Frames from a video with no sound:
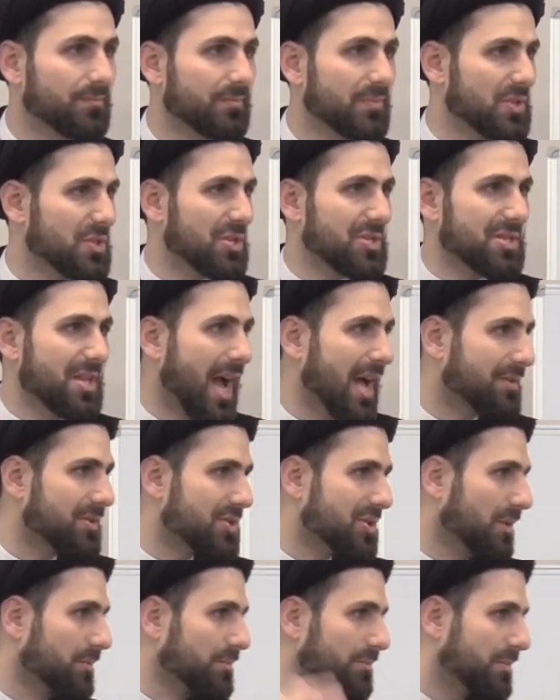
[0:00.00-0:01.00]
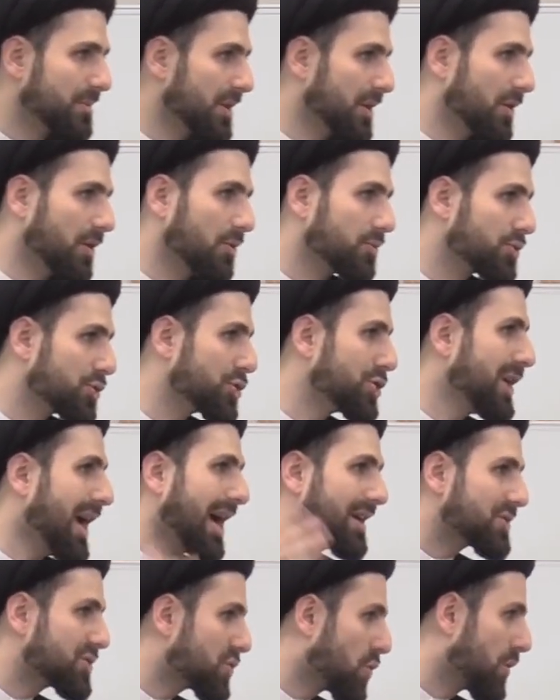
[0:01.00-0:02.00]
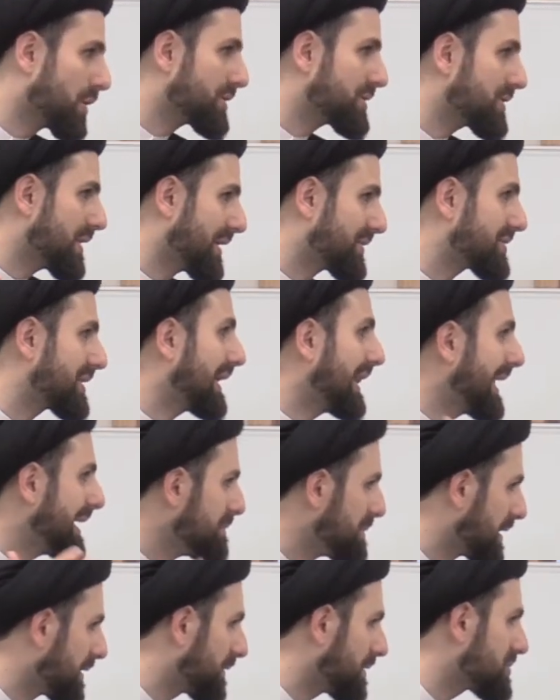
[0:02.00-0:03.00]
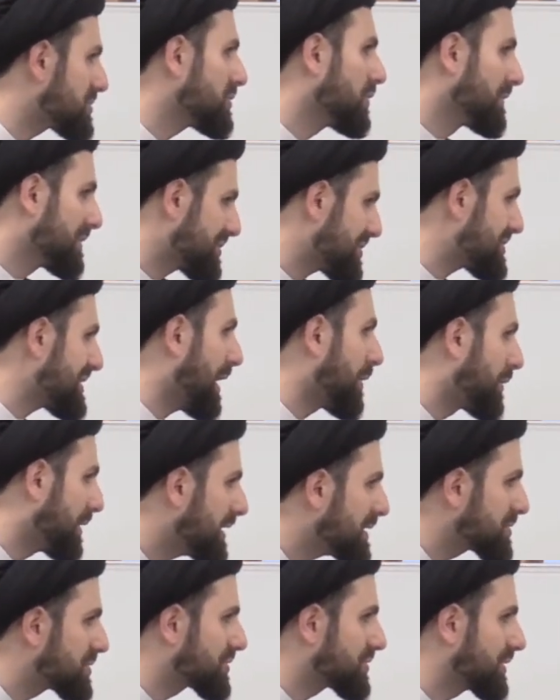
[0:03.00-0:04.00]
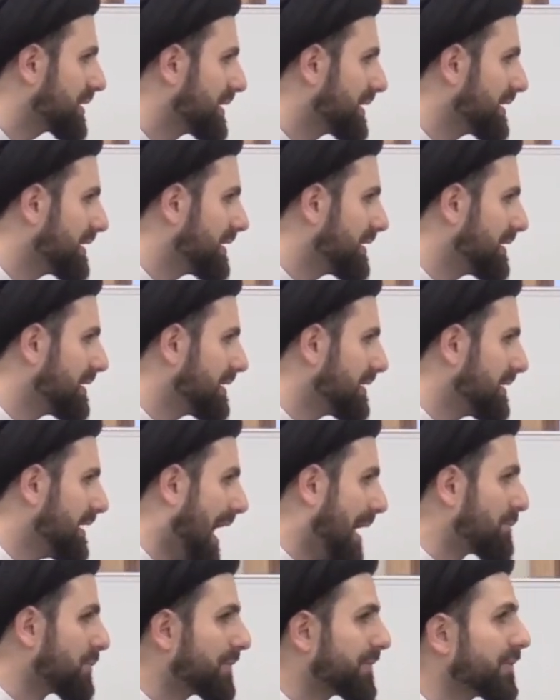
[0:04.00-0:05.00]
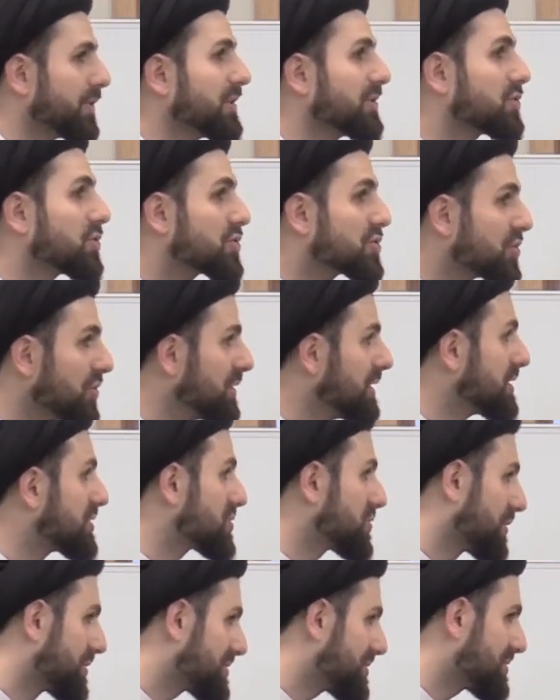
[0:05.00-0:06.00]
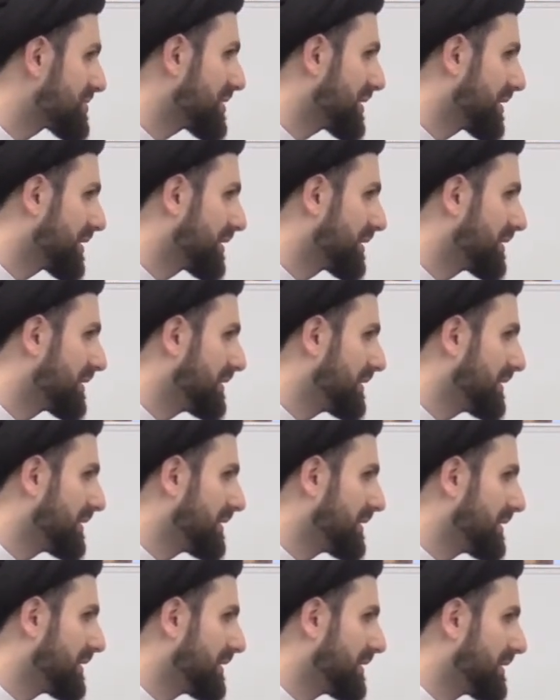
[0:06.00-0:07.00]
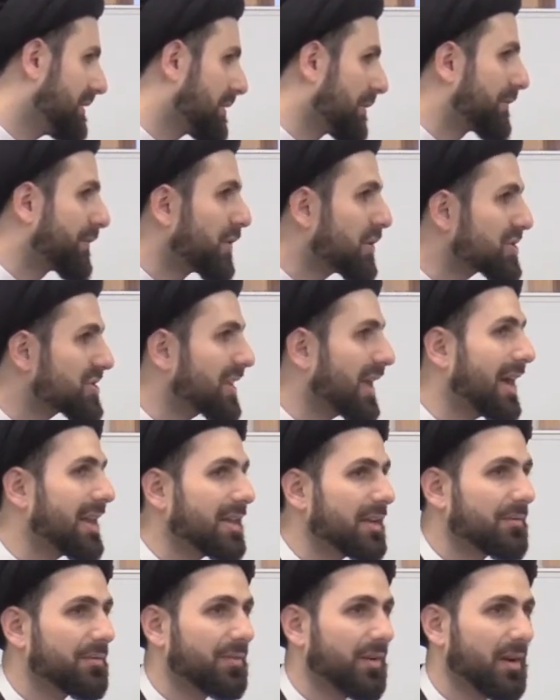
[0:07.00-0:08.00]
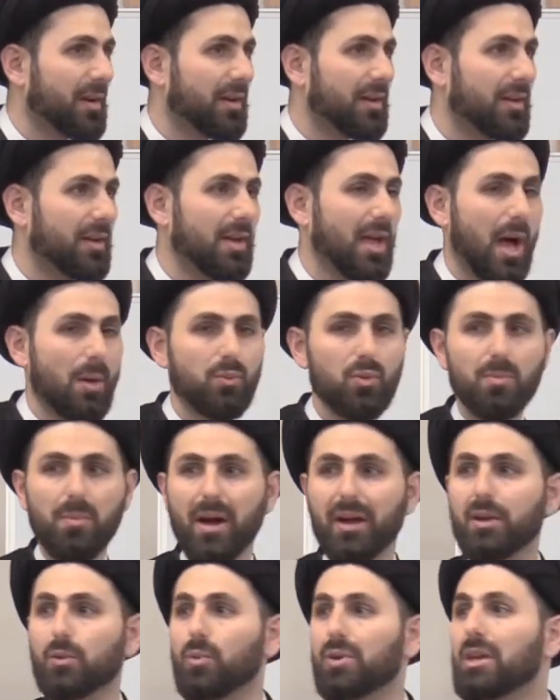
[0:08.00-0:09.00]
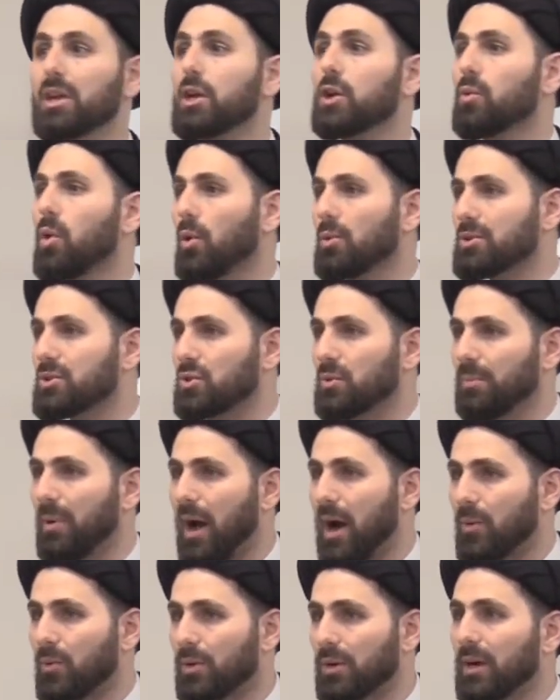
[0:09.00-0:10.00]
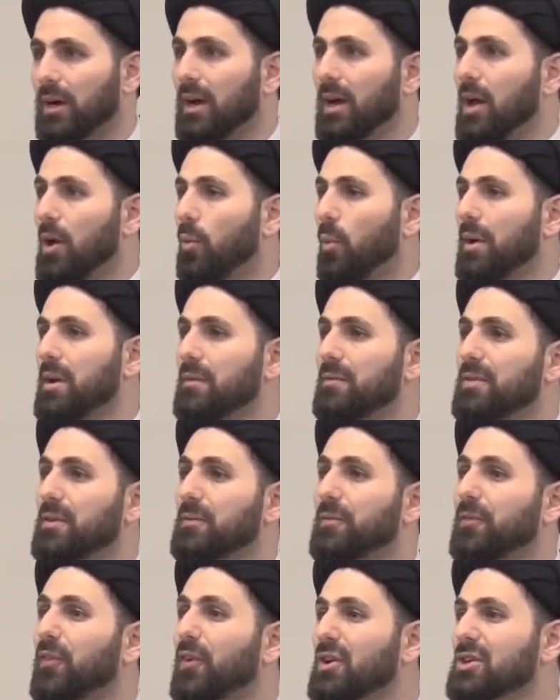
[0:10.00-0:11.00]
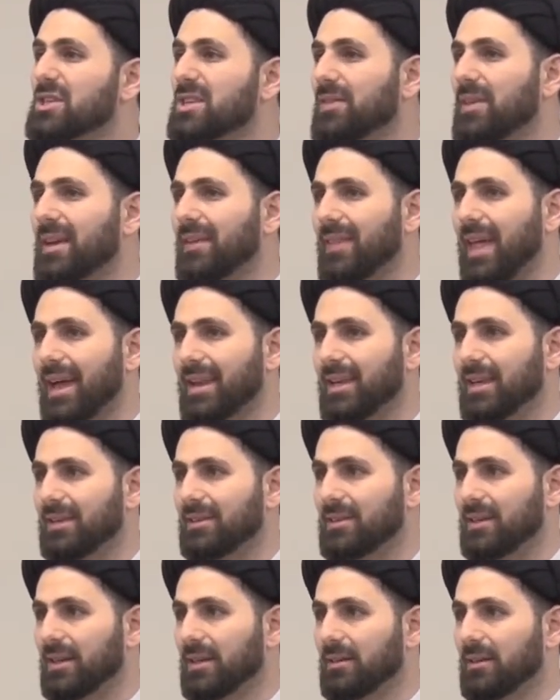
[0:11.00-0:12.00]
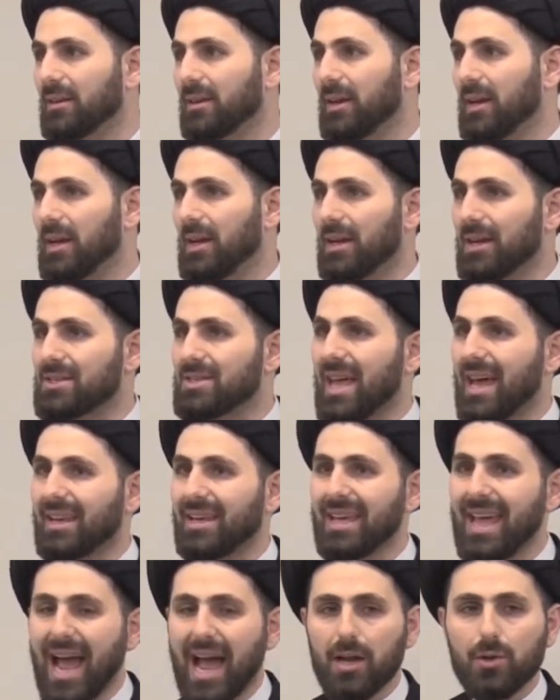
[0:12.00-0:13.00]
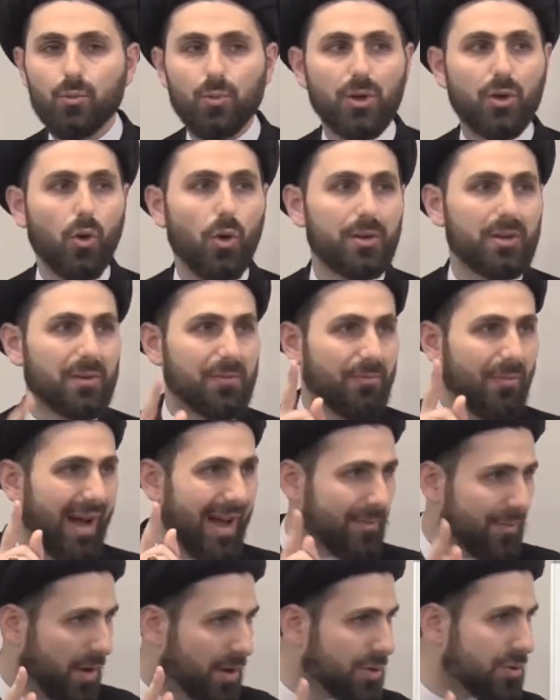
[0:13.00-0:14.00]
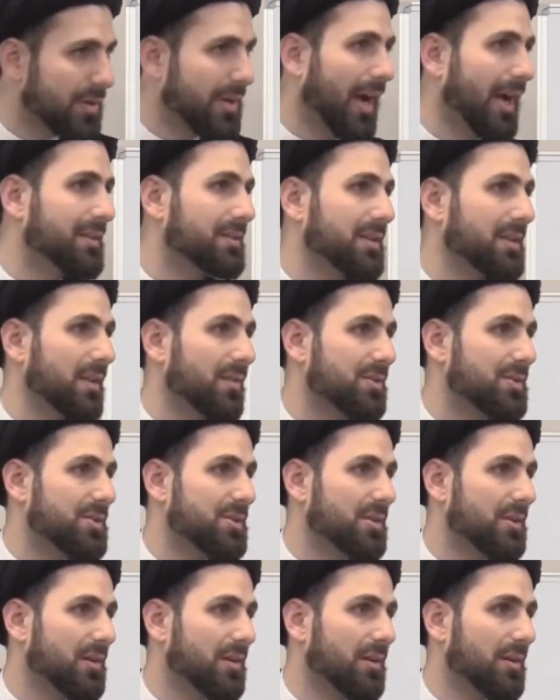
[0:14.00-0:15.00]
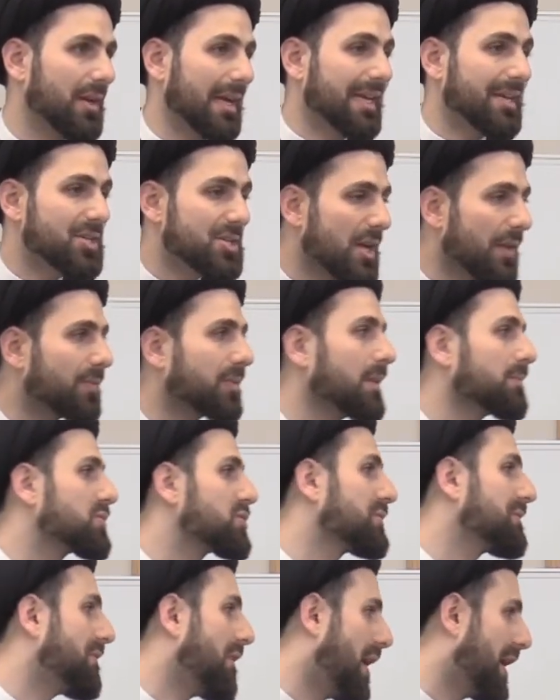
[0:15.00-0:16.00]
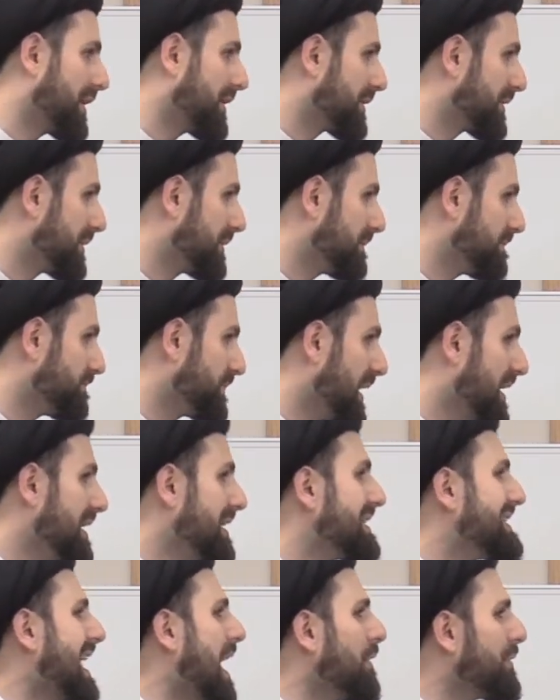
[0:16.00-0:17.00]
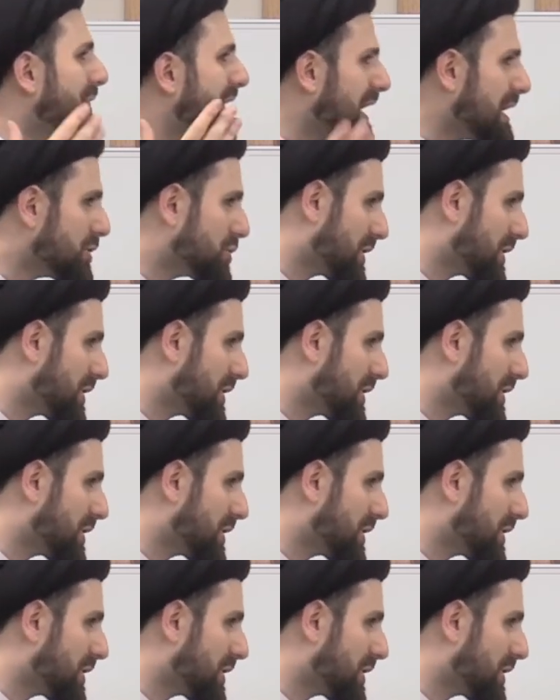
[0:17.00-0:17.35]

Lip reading: This is not some, you know, Shia source that's claiming this. No, this is our history. I'm referring to Sunni sources here. The first Khalifa, Abu Bakr, when he rose to power, one of the first things that he did is that he had recorded 500 hadiths. He set them to fire. Now their